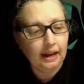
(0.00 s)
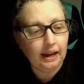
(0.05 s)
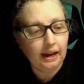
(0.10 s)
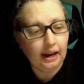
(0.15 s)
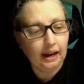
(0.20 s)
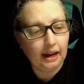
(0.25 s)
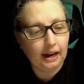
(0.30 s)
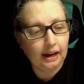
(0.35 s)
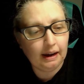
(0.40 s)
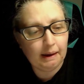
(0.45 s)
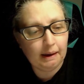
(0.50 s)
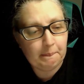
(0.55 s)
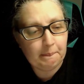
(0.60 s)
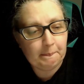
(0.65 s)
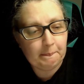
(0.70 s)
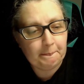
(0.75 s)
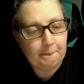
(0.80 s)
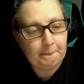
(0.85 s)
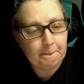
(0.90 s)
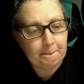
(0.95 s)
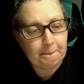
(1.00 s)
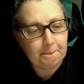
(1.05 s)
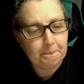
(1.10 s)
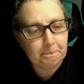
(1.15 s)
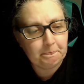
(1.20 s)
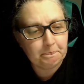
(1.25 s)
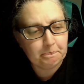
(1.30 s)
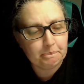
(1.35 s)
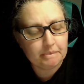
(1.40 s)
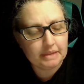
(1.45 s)
Um,
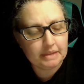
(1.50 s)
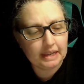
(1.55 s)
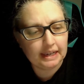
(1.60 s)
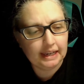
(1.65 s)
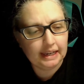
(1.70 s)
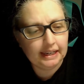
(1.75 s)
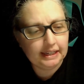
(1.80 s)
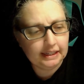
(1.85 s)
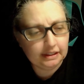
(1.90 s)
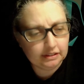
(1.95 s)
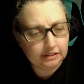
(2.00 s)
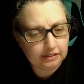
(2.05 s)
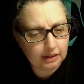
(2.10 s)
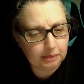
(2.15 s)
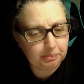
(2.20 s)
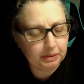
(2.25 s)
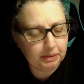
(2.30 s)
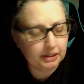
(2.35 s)
he ends up